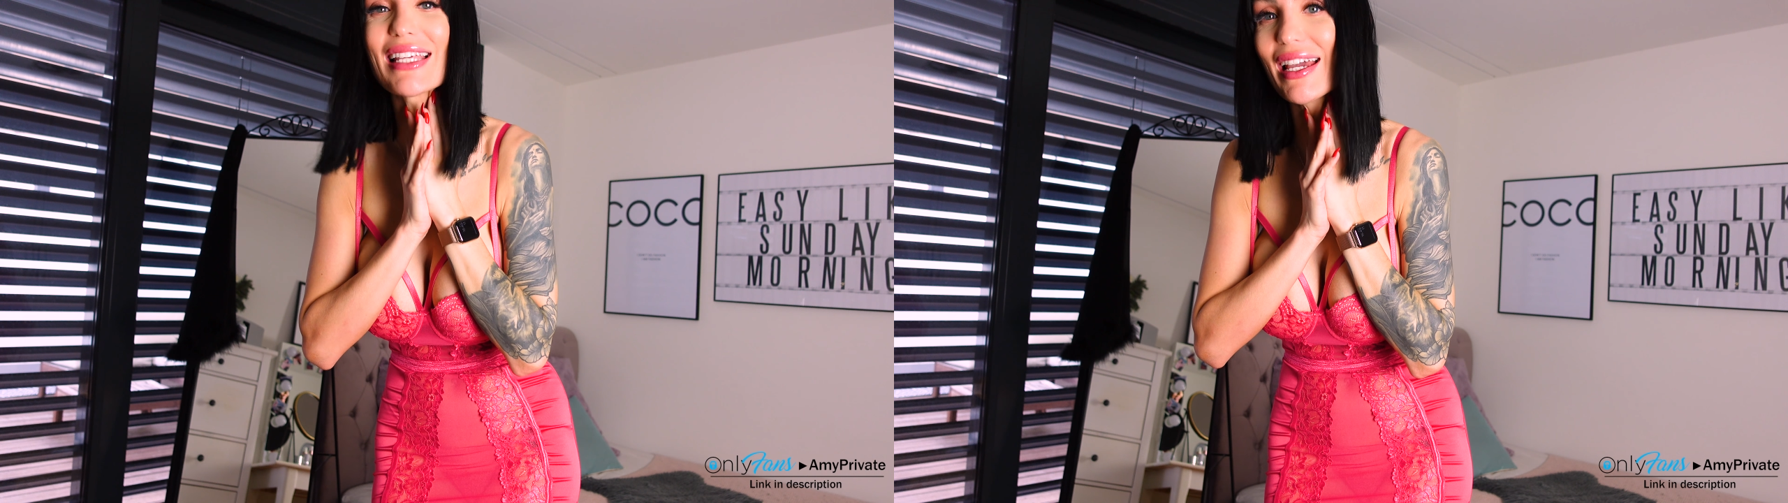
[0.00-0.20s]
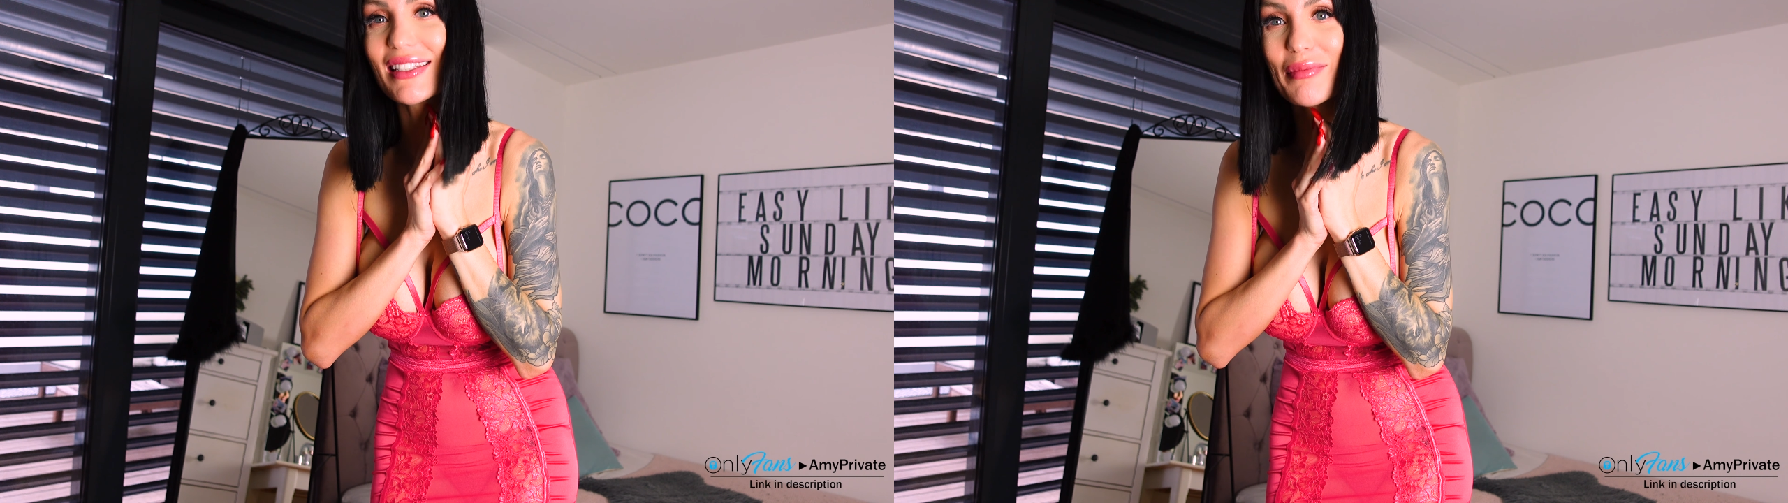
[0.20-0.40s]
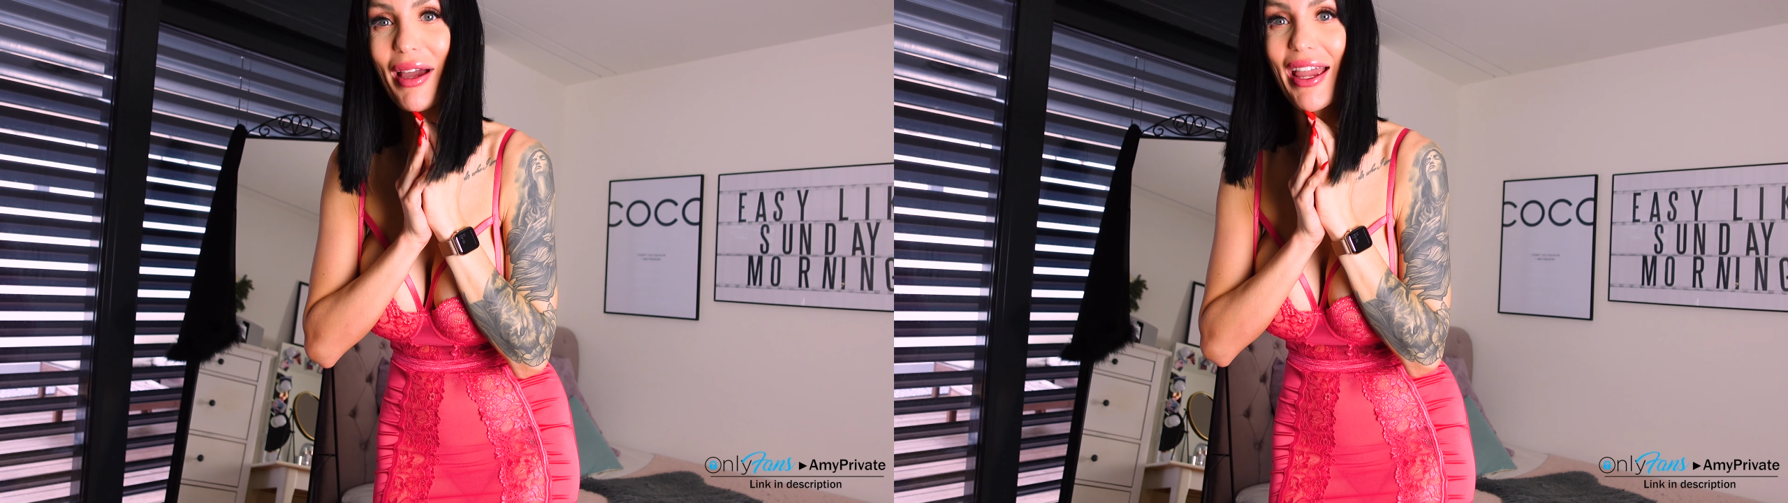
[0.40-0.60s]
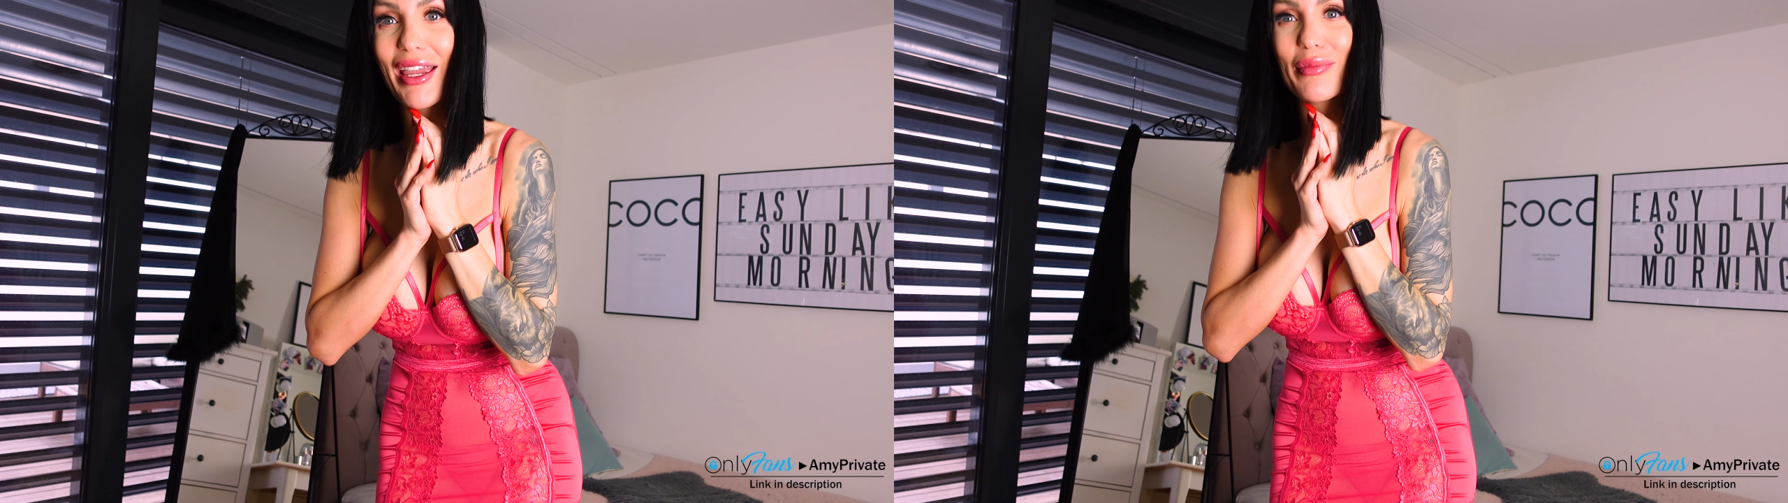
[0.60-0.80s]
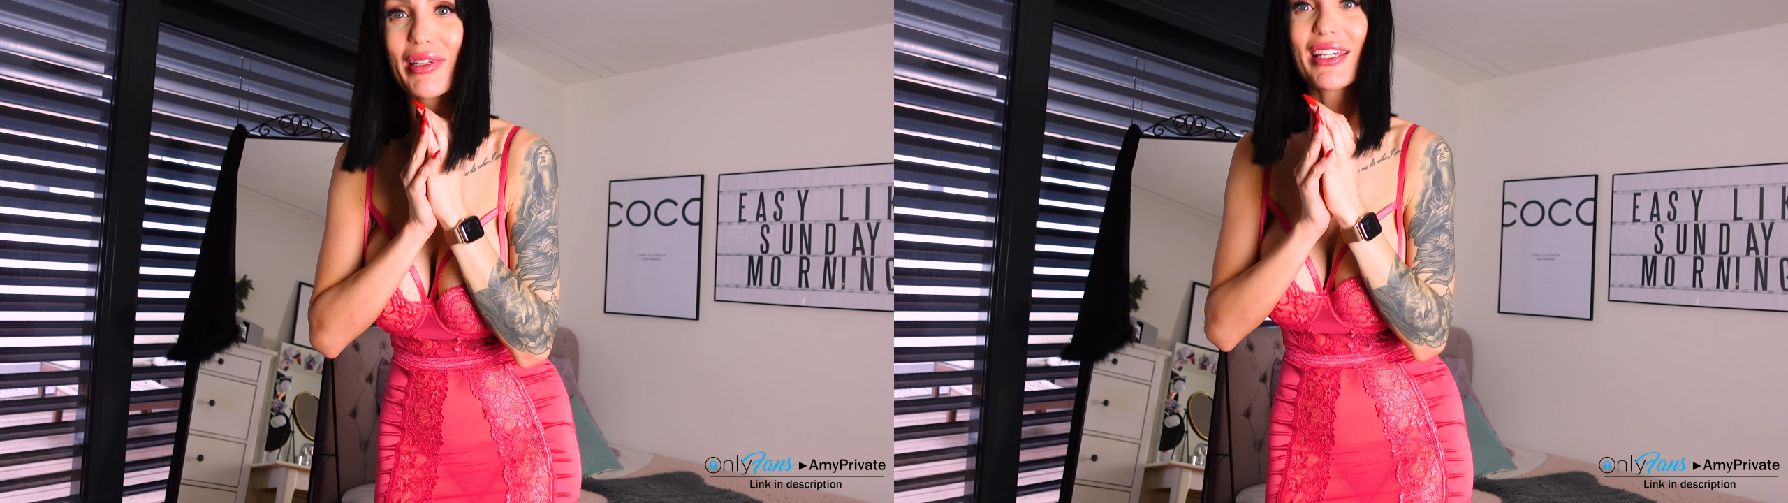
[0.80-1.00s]
ASMR
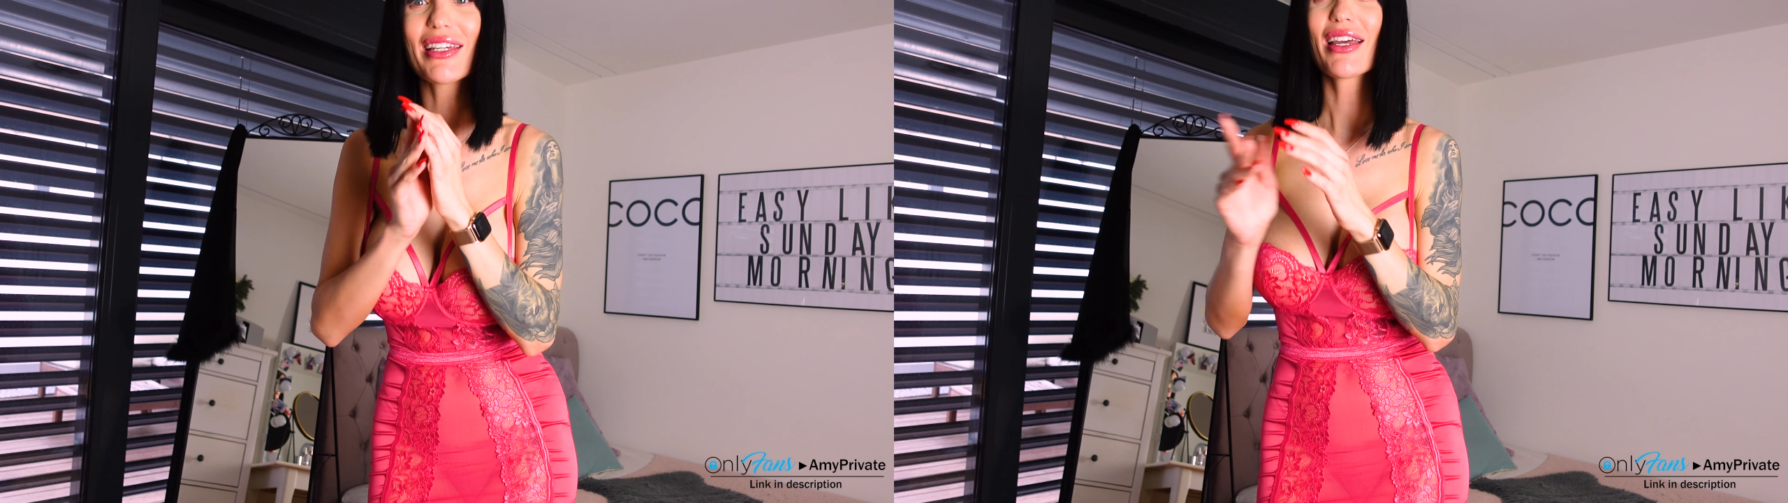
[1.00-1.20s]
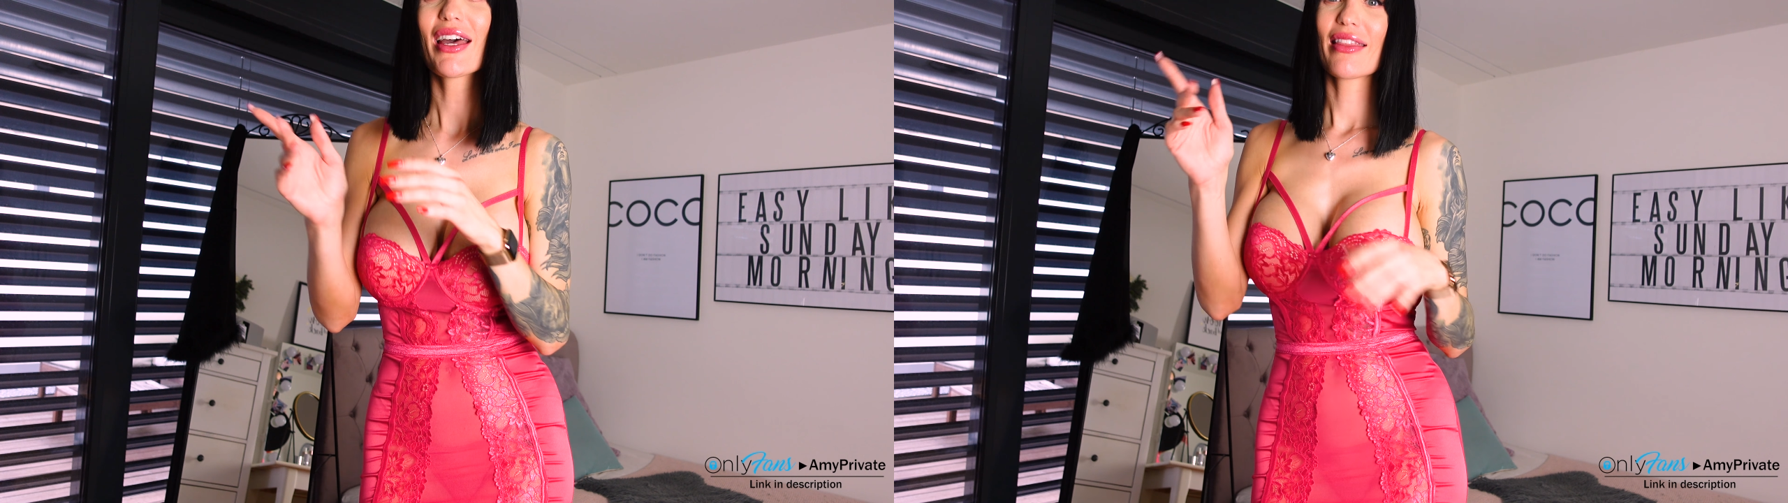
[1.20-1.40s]
Amy.